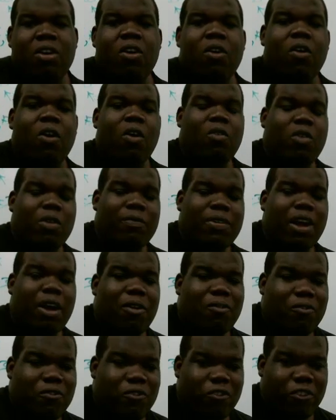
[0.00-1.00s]
or
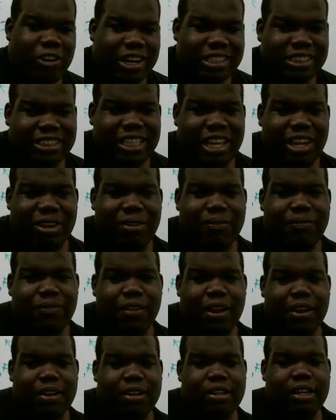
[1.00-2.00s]
without risking
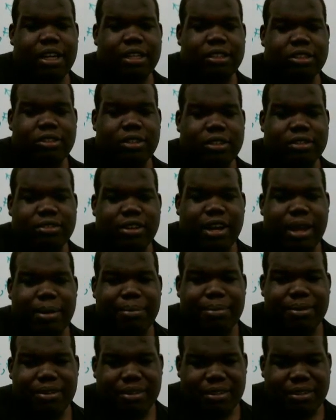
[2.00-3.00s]
falling into a trap.